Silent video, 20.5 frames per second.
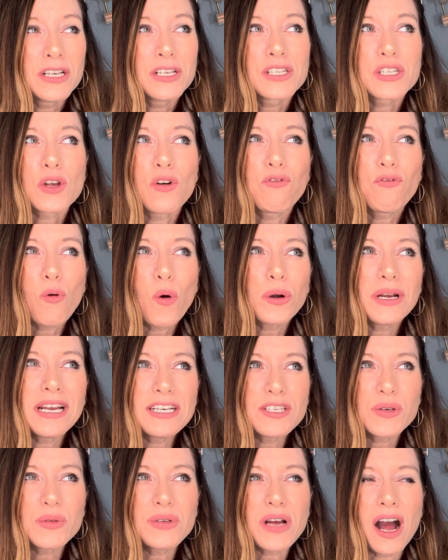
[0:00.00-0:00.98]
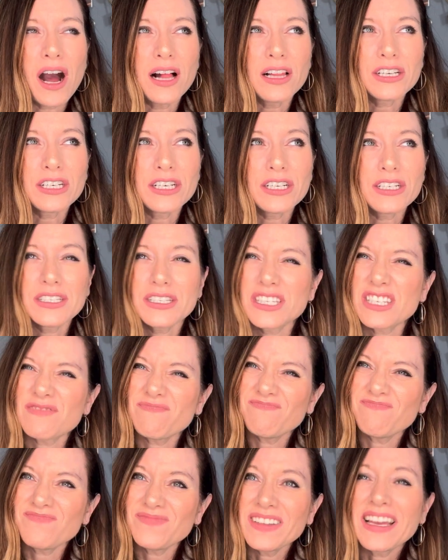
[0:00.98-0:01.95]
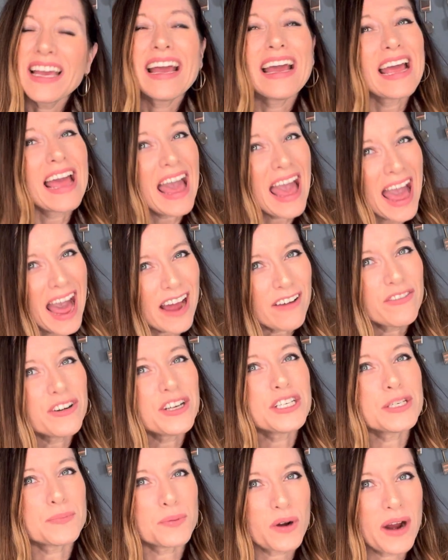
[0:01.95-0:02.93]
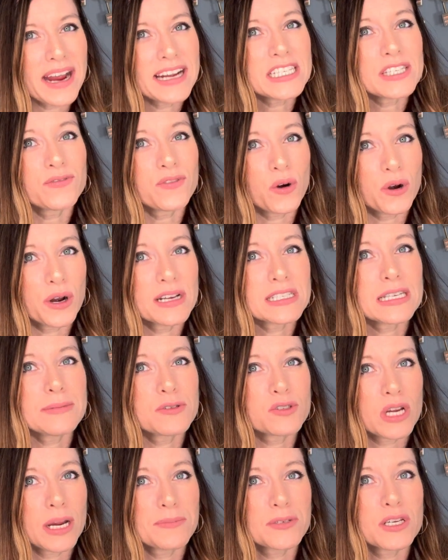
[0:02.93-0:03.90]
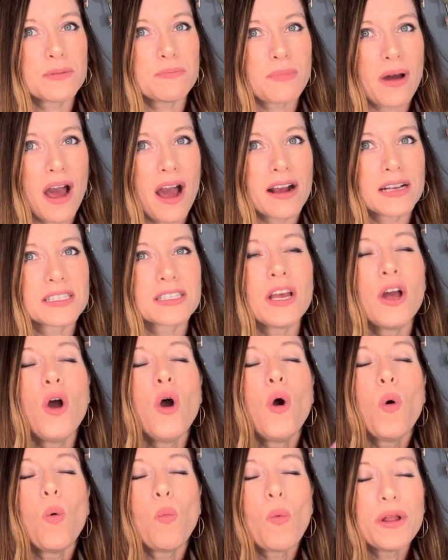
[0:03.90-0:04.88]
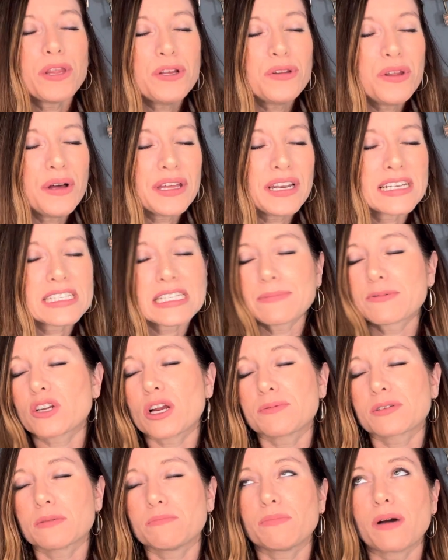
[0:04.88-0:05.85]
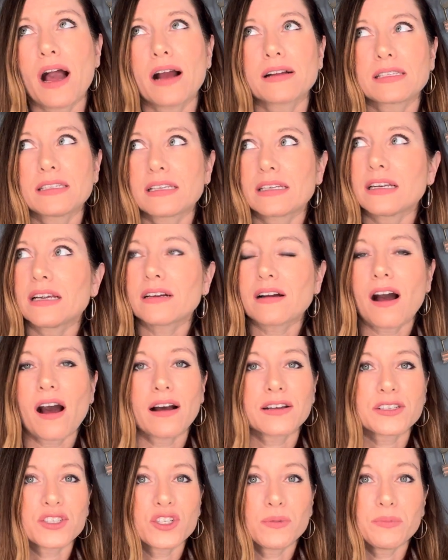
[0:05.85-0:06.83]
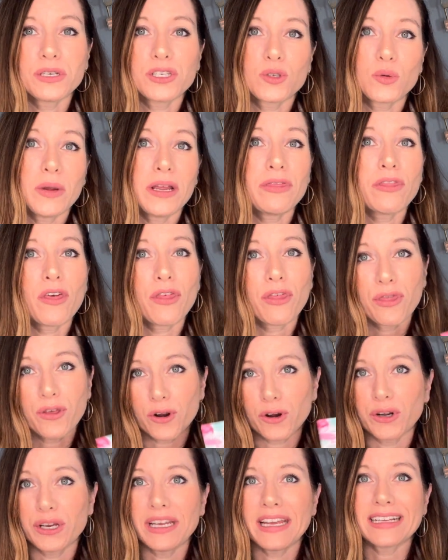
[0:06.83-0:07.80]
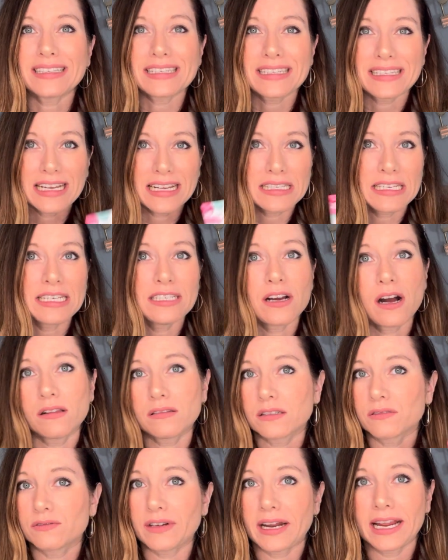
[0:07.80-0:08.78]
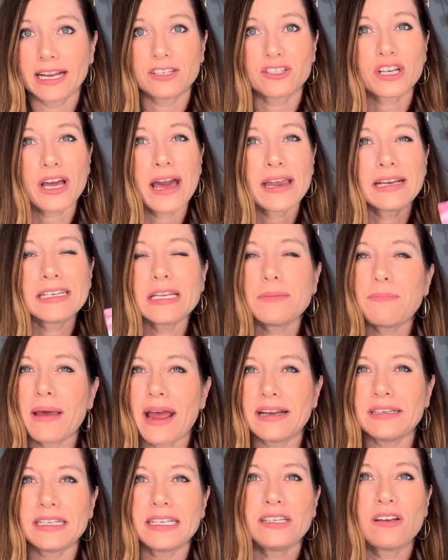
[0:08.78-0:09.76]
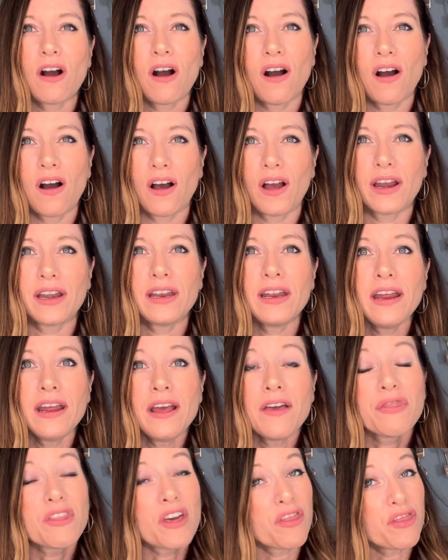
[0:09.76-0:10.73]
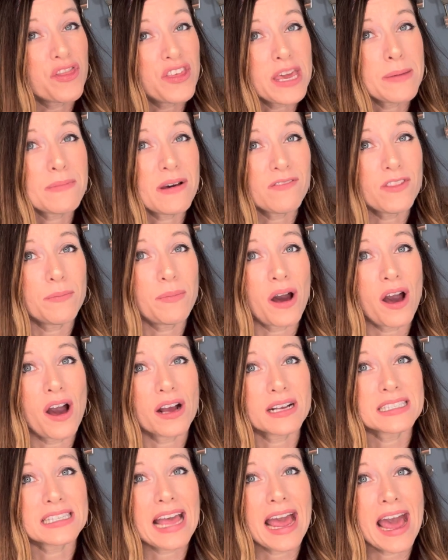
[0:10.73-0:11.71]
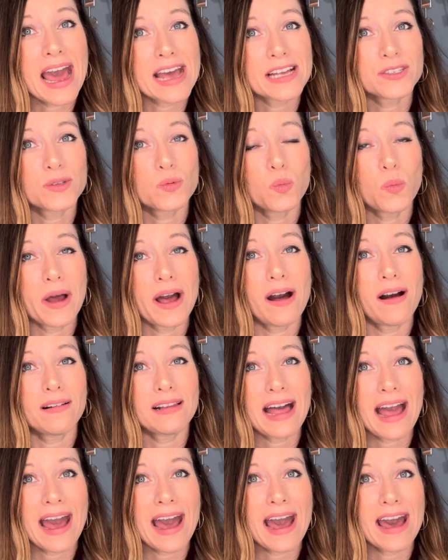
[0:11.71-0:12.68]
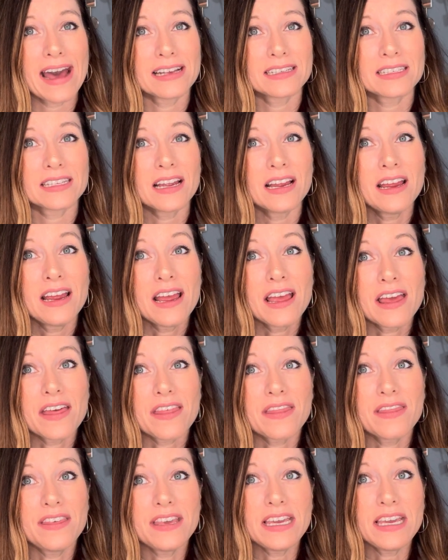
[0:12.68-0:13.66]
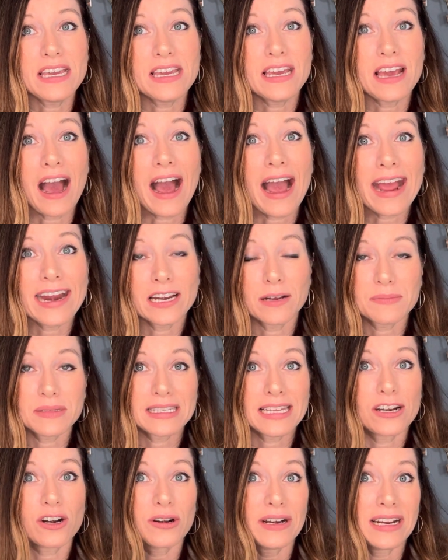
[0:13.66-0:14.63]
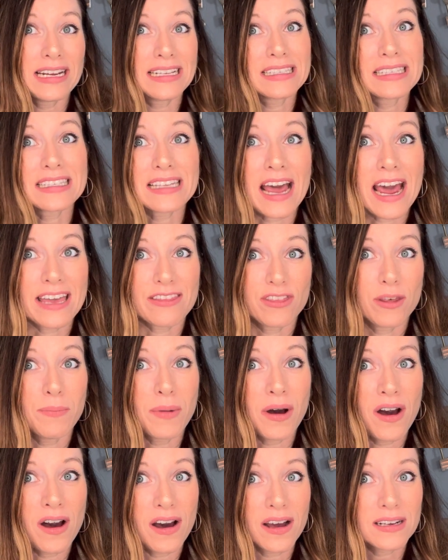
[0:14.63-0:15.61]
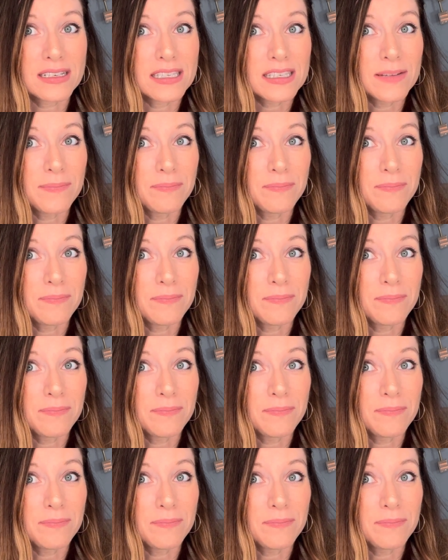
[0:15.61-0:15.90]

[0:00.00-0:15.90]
So $42, average price for a subscription box. When you look at a subscription box, it's gonna cost you between the $30 and $60 range, kind of depending on the theme of the box as well as the items that are inside the box.